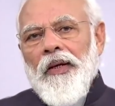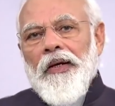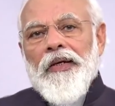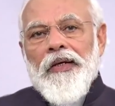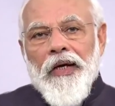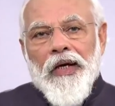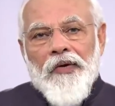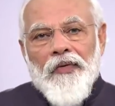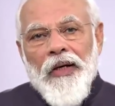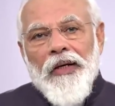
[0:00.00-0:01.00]
It is
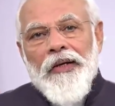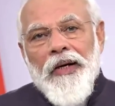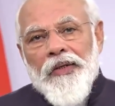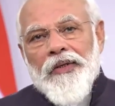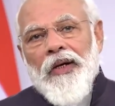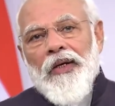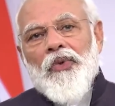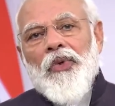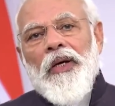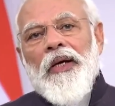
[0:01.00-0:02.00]
equally natural
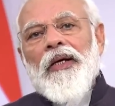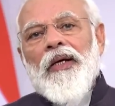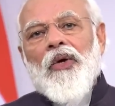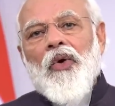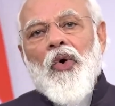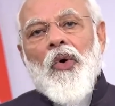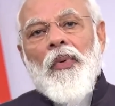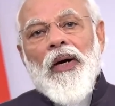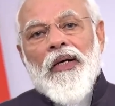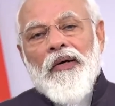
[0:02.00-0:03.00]
to link
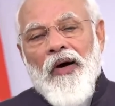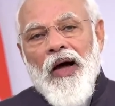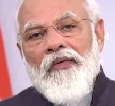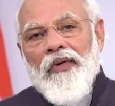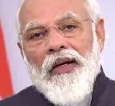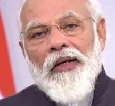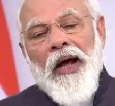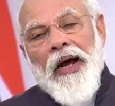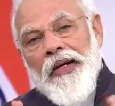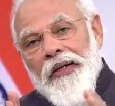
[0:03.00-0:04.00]
global revival
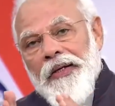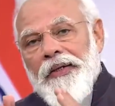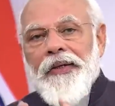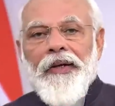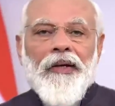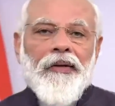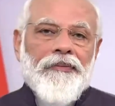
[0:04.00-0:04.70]
and India.